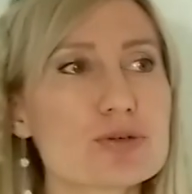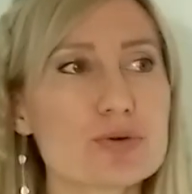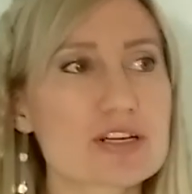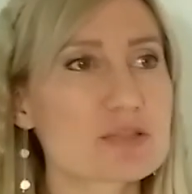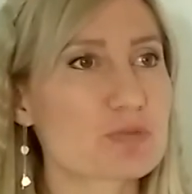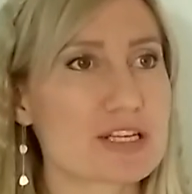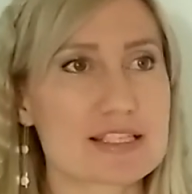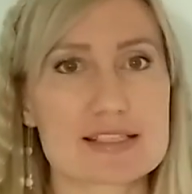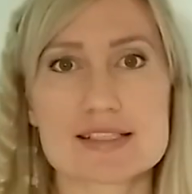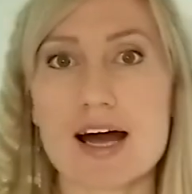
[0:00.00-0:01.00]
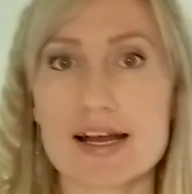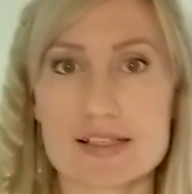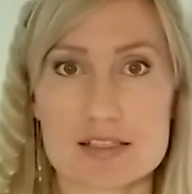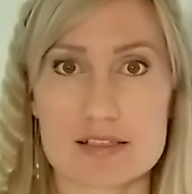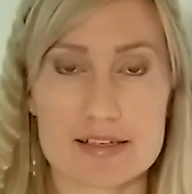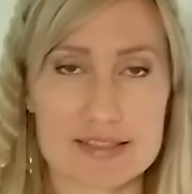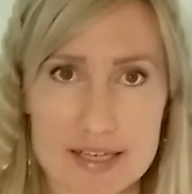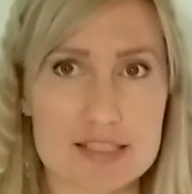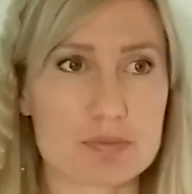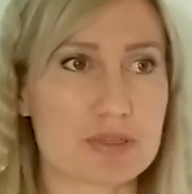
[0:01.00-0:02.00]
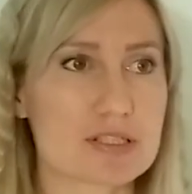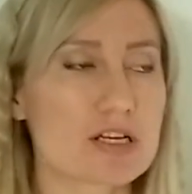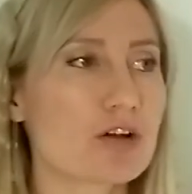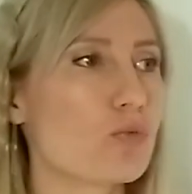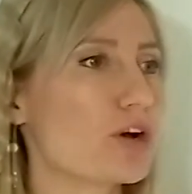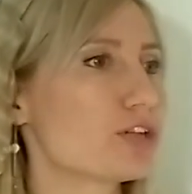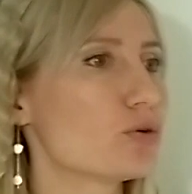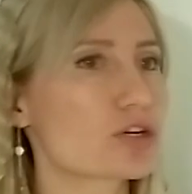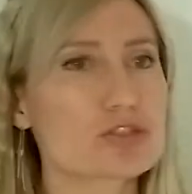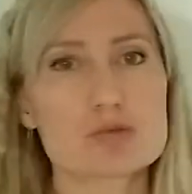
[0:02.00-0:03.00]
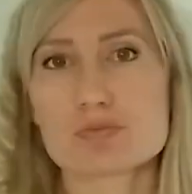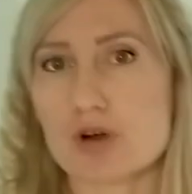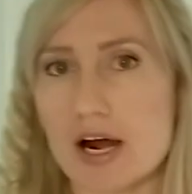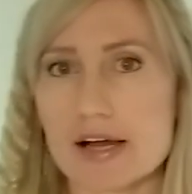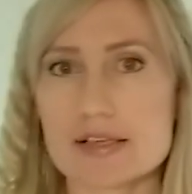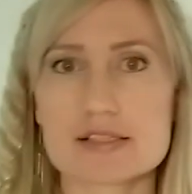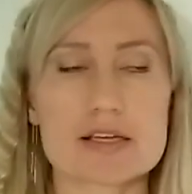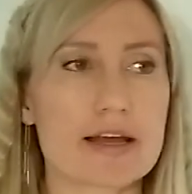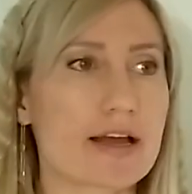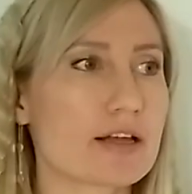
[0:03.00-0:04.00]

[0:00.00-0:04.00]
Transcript: to express excitement when you are surprised